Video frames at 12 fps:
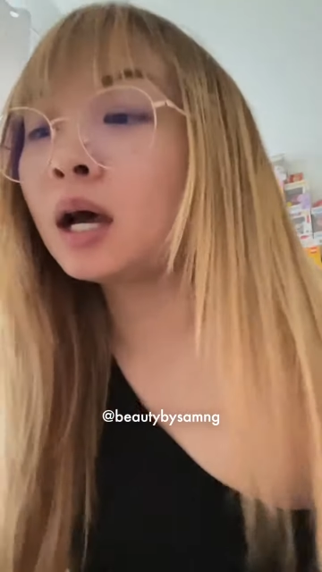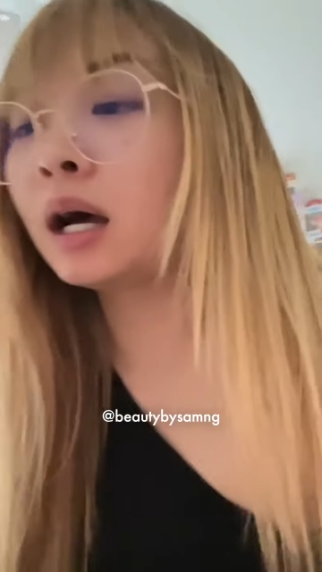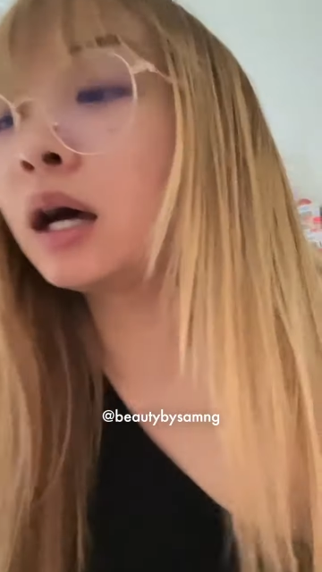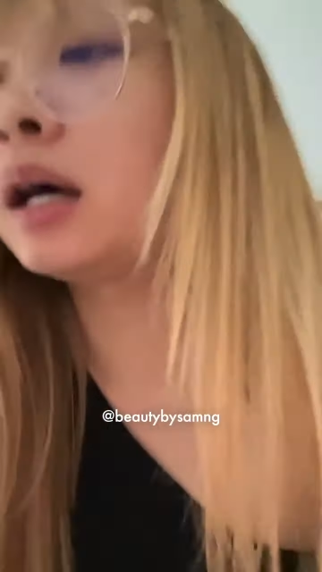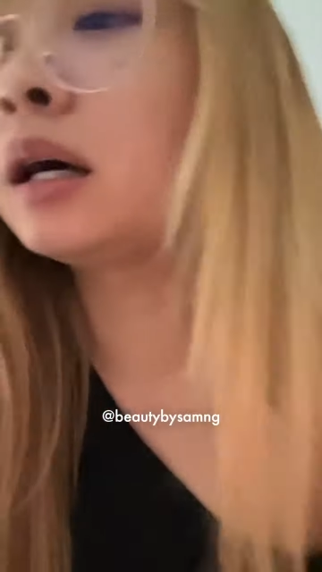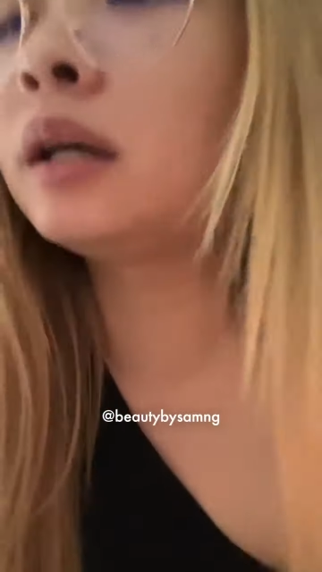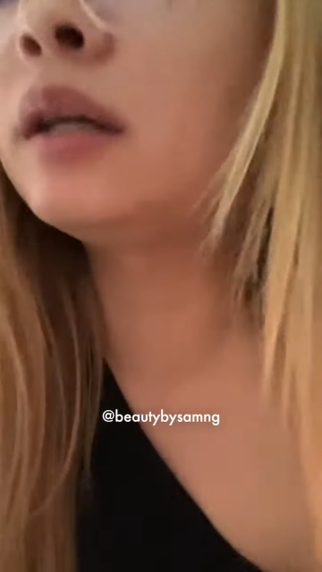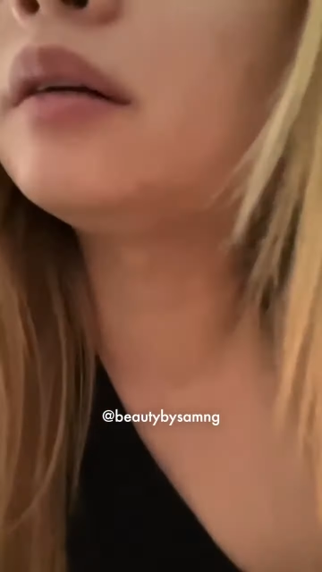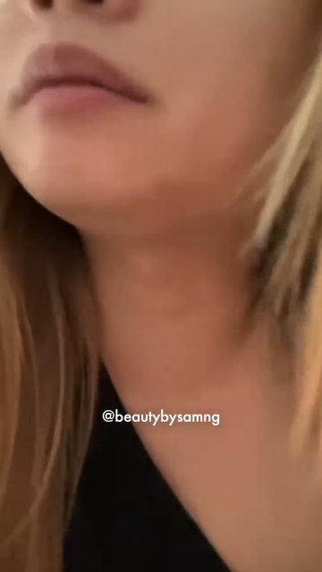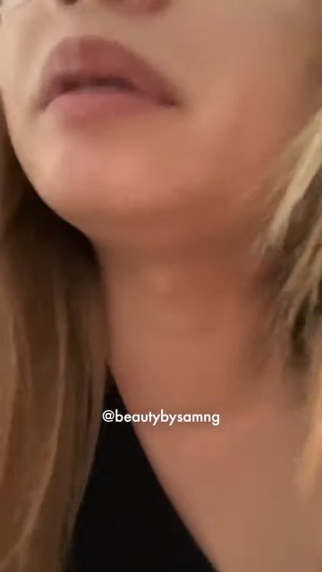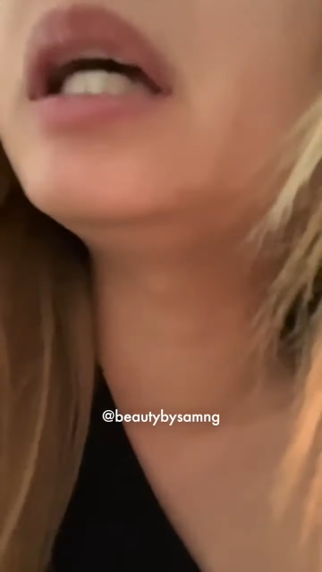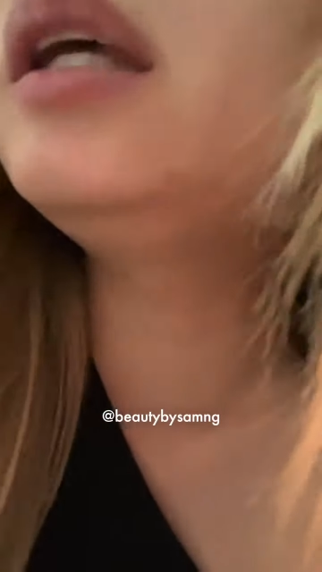
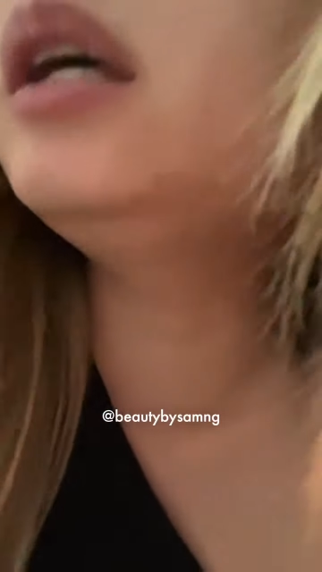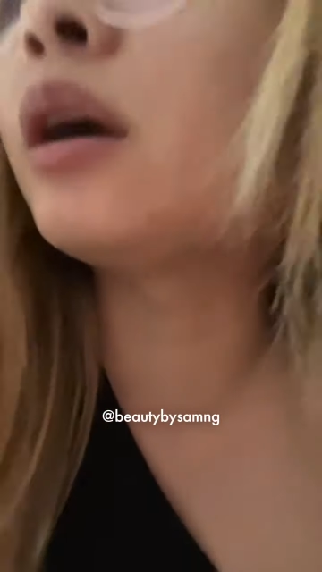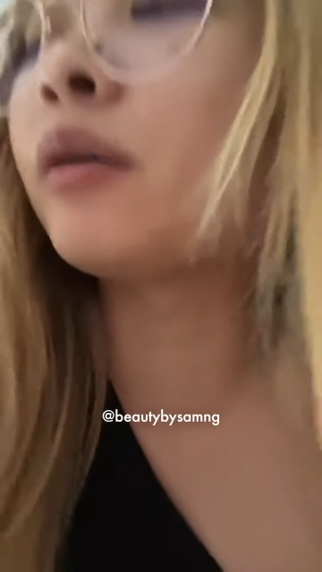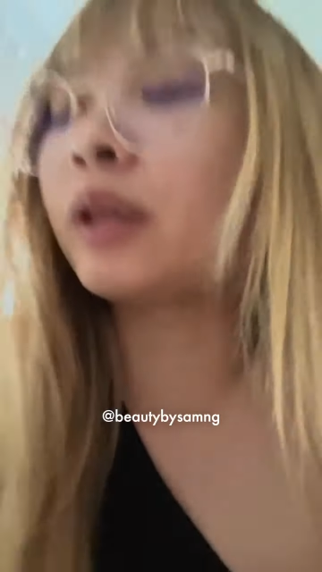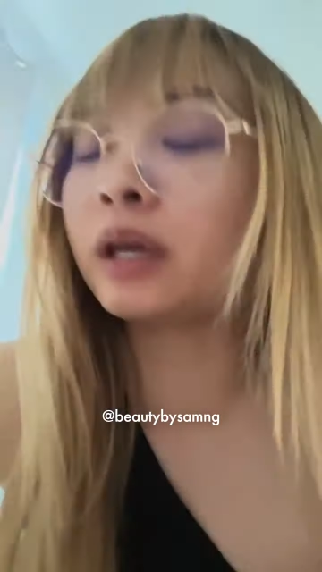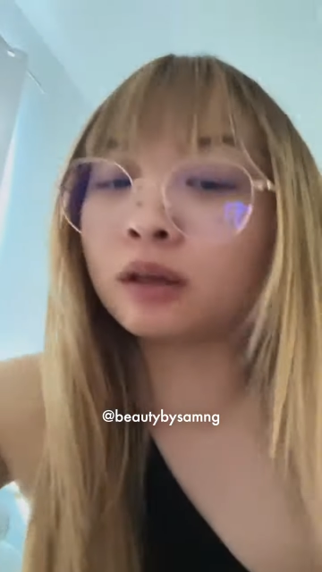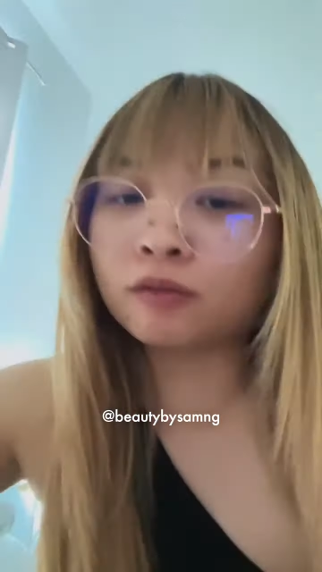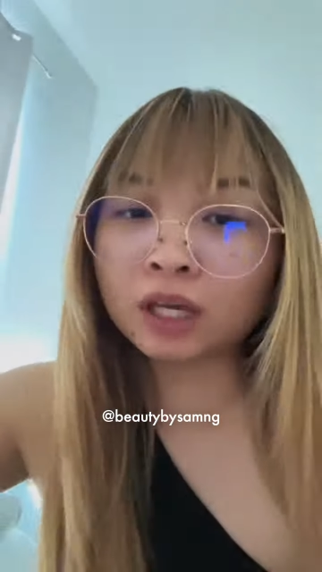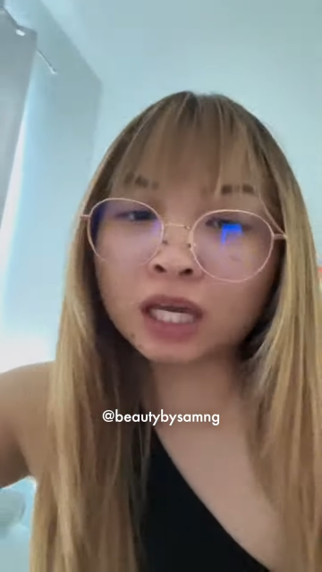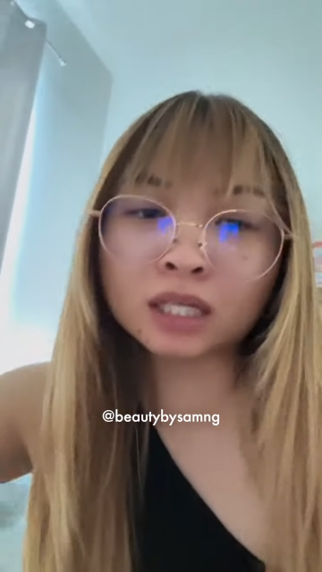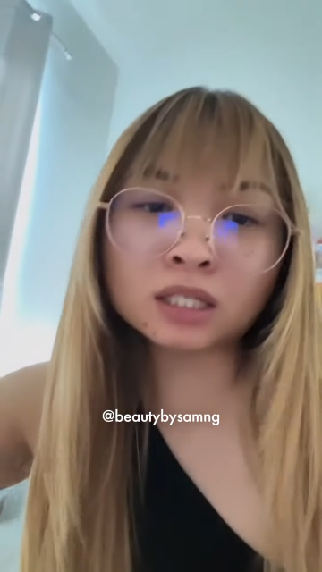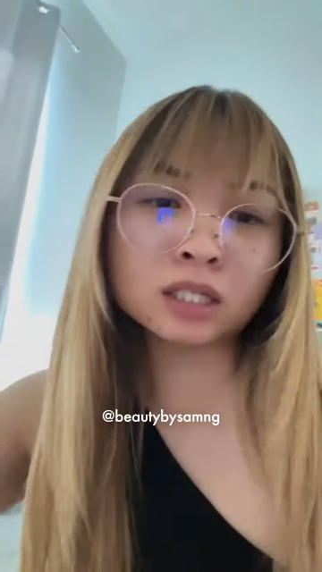You know, like if in
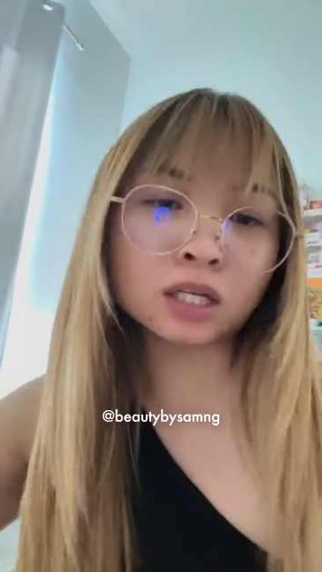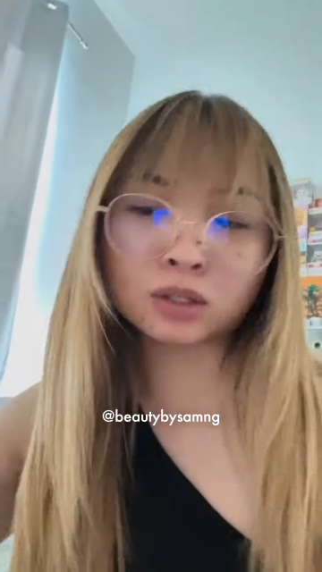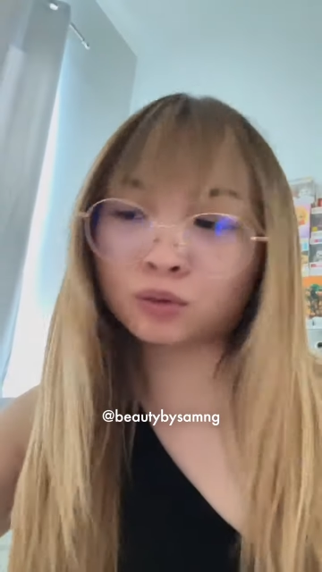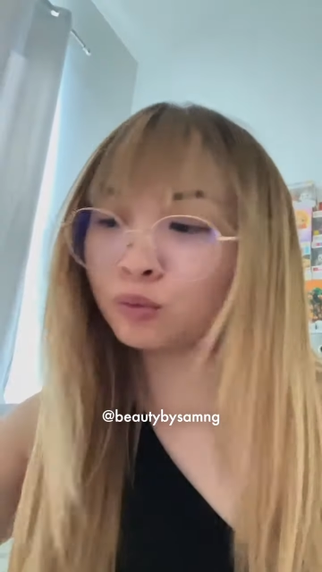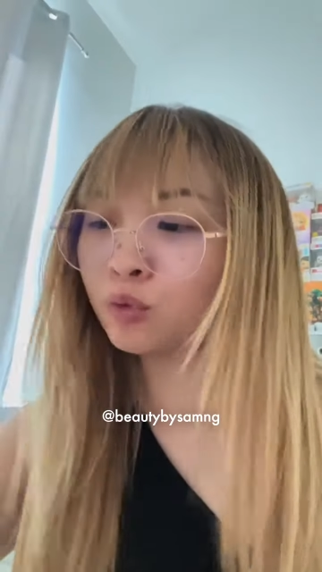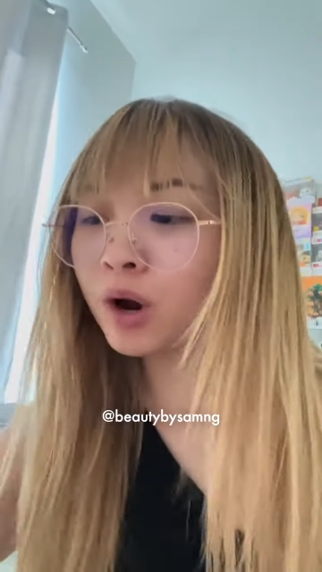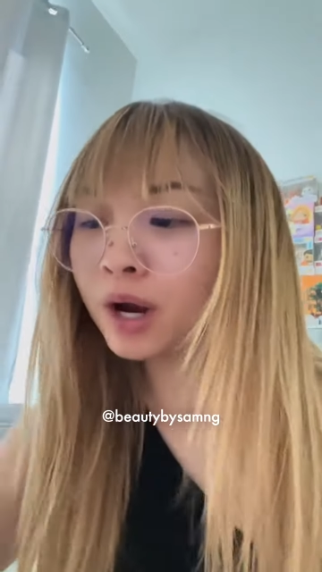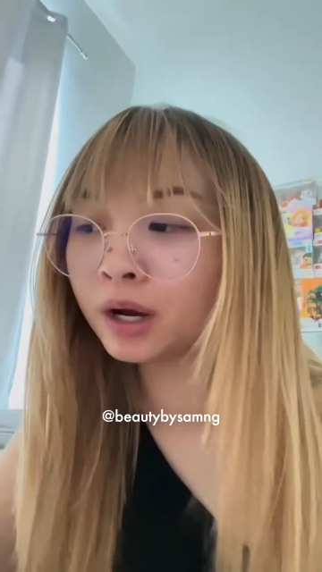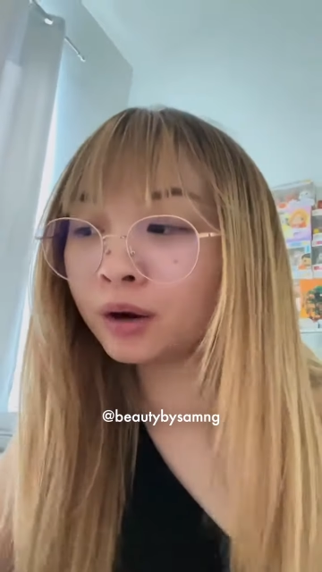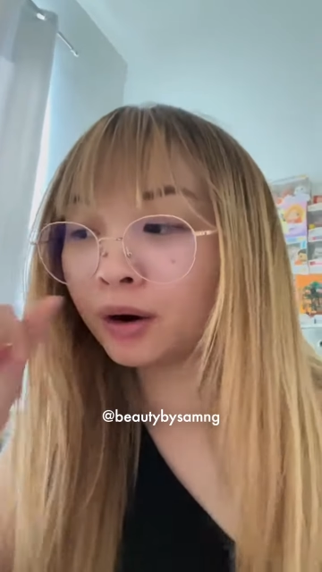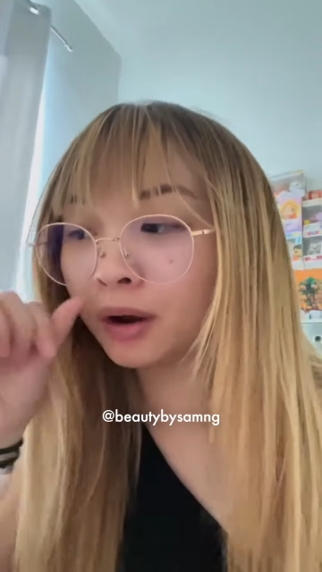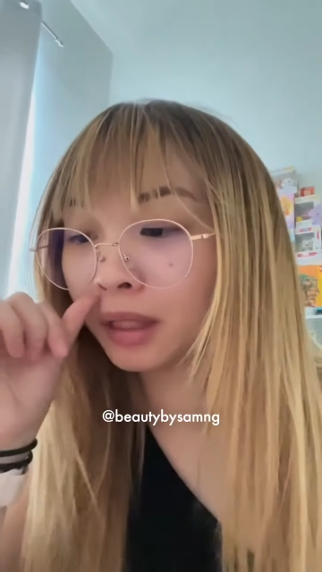case it doesn't
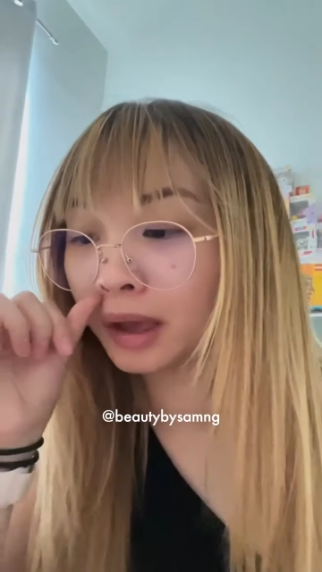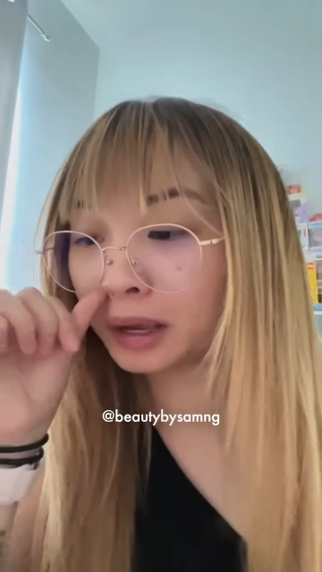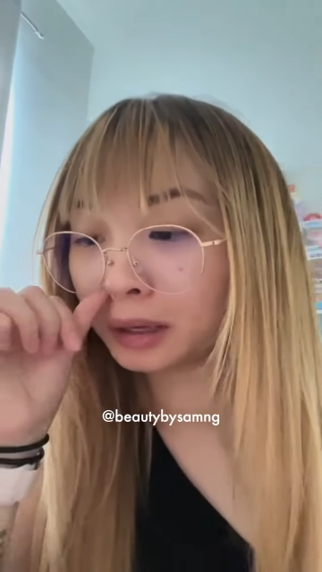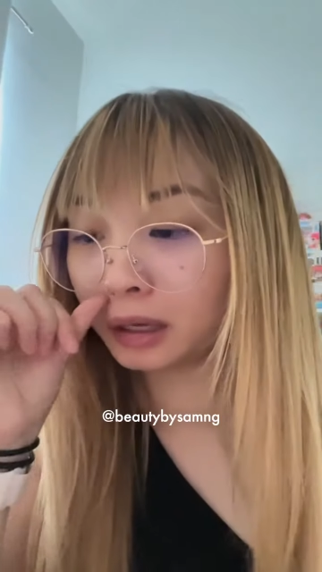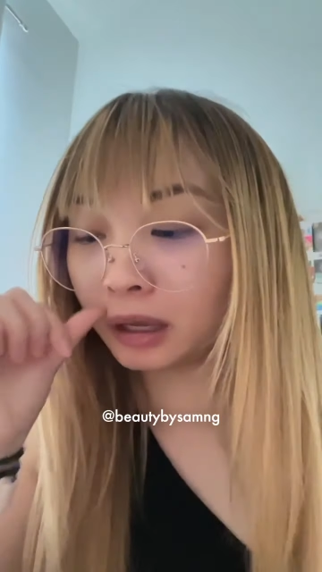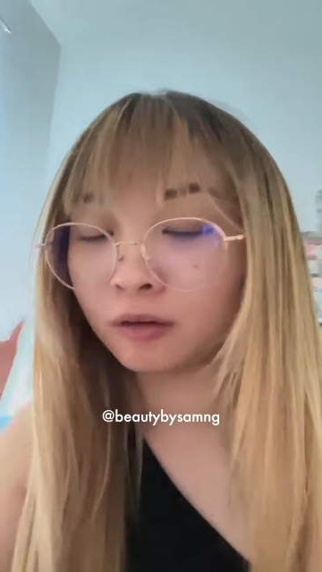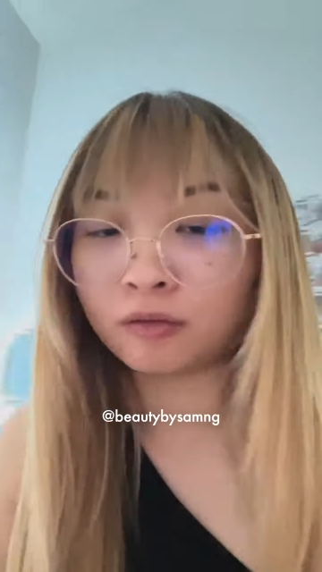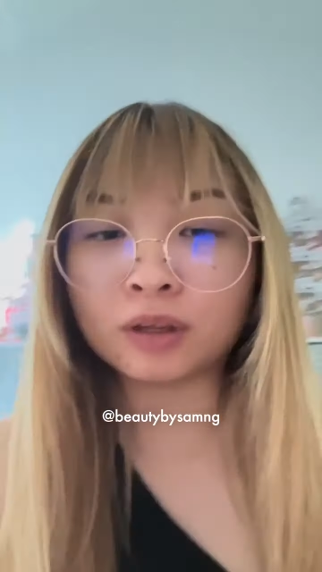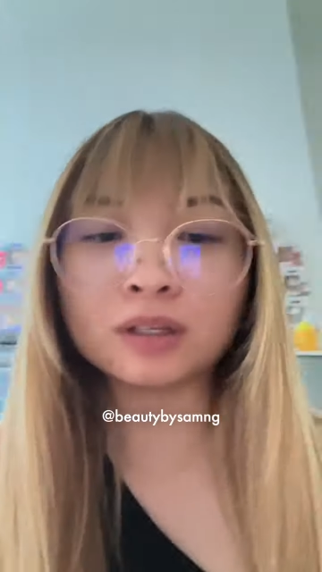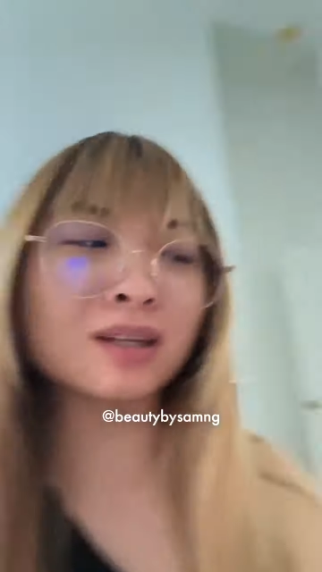work or like if it